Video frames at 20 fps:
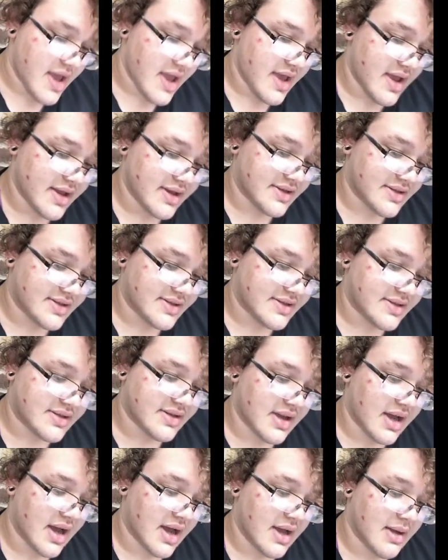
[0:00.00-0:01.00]
It's
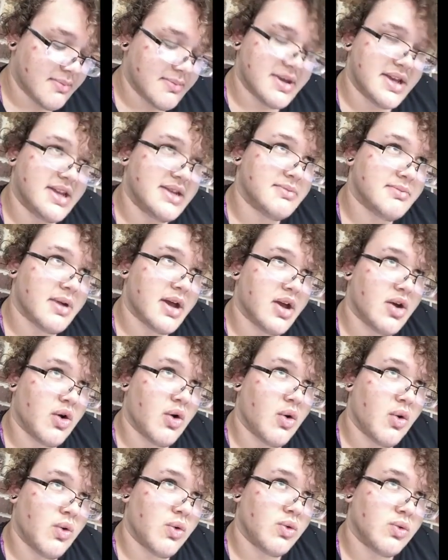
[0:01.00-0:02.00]
eaten by a
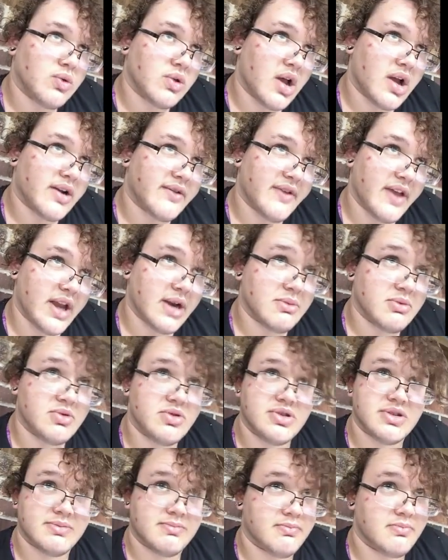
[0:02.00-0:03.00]
whole lot of
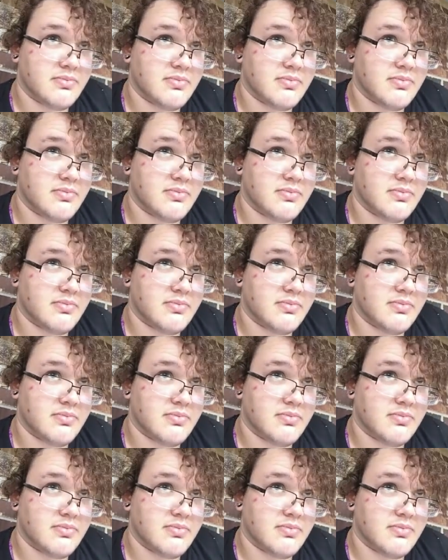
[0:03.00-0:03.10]
animals.